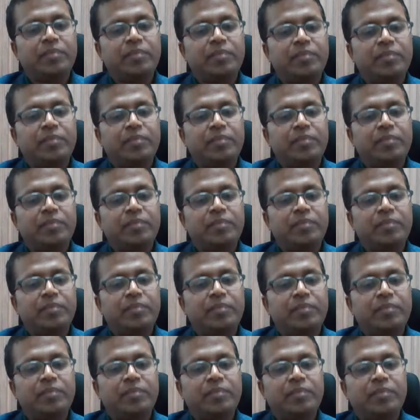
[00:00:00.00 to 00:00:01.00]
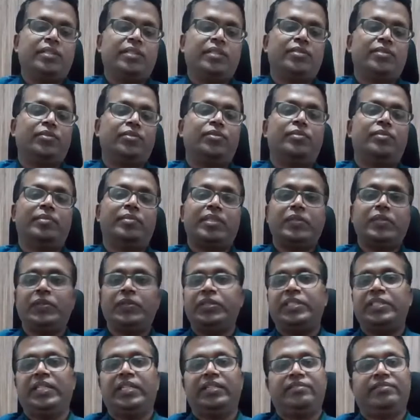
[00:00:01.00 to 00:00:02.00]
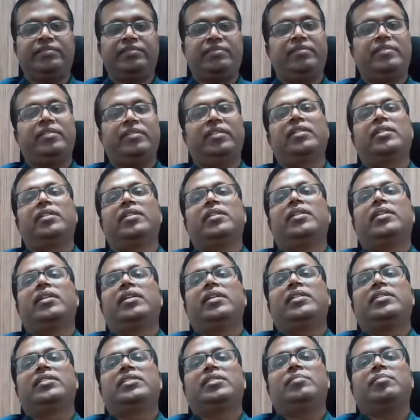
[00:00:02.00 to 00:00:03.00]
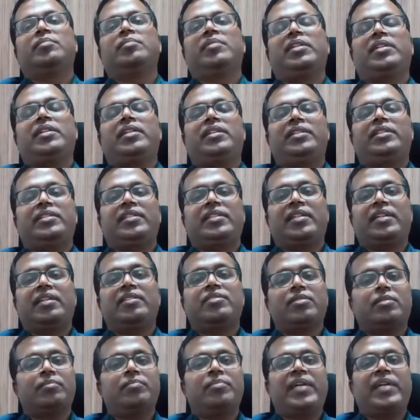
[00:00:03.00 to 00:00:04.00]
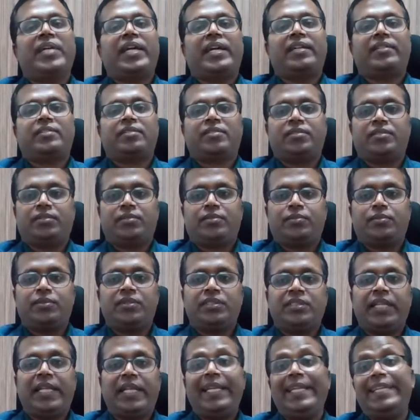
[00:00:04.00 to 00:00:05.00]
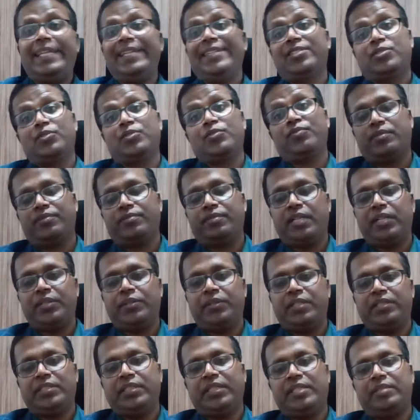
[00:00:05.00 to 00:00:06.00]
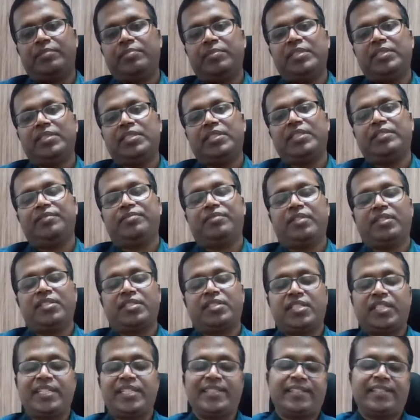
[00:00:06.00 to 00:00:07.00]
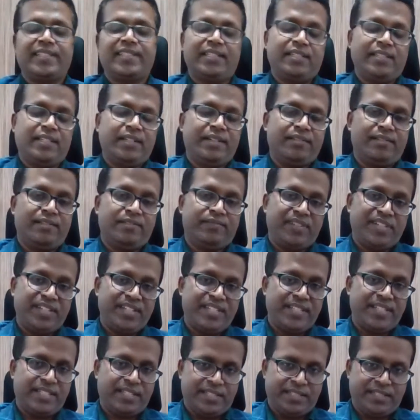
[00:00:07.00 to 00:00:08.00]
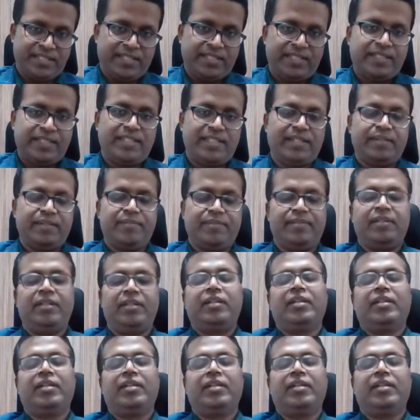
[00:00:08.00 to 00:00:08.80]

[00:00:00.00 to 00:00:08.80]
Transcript: and so many other common using should be good enough. Similarly, there are some factors which leads to failure of IUI. That means if such things are present in the